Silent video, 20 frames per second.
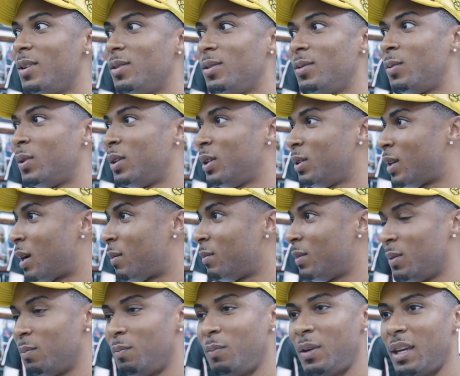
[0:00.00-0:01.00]
When it
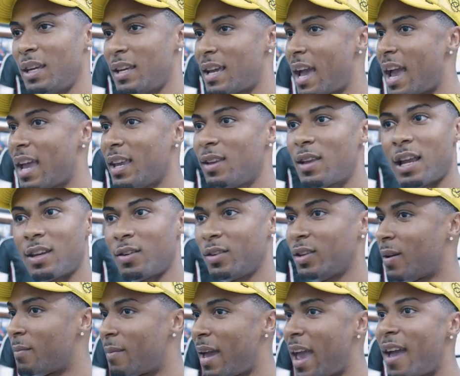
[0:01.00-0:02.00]
come to being gay, you gotta know
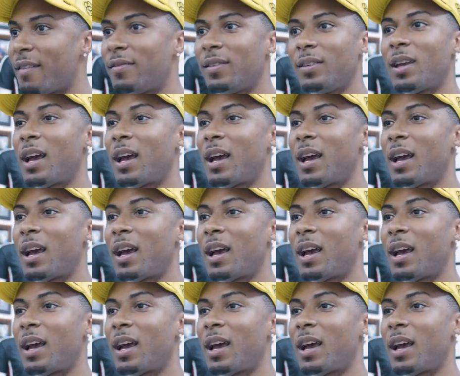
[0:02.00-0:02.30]
your math.